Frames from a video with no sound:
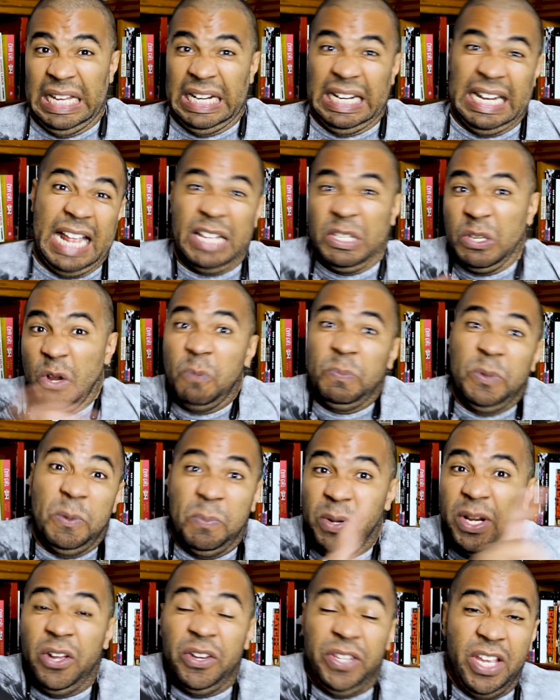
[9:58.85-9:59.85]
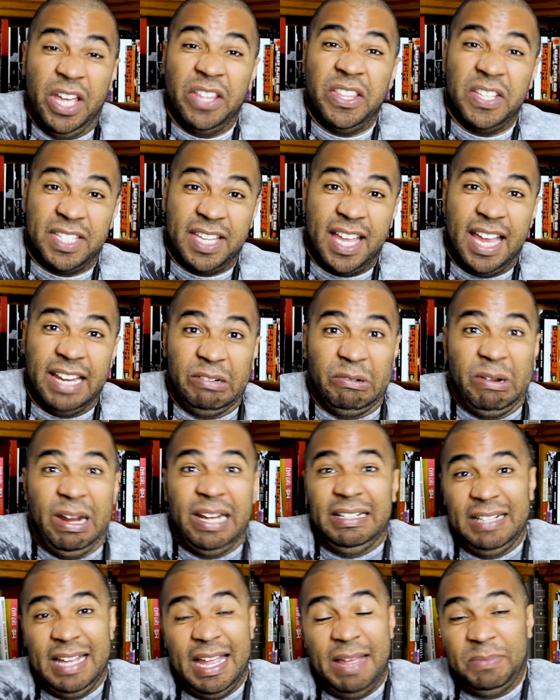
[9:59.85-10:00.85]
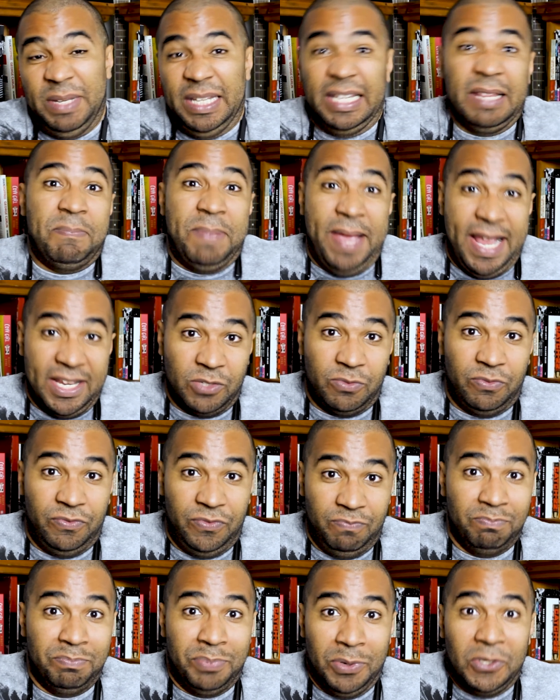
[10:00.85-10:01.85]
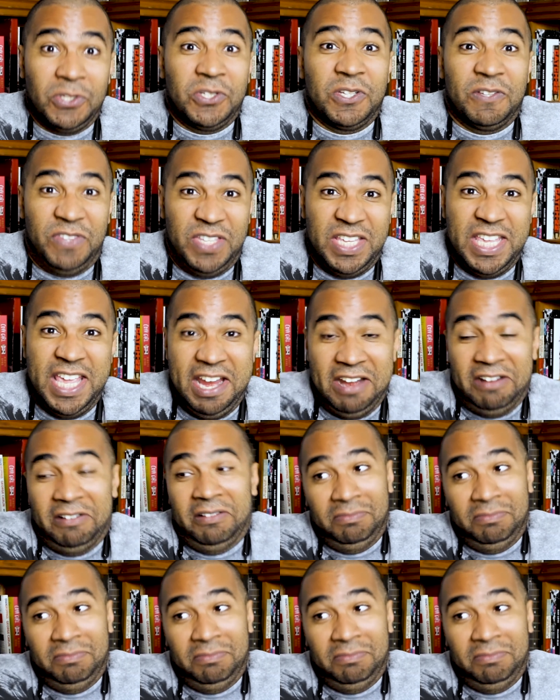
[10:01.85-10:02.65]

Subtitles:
let's hope you put it on the other side, right? I mean, the best books of the year.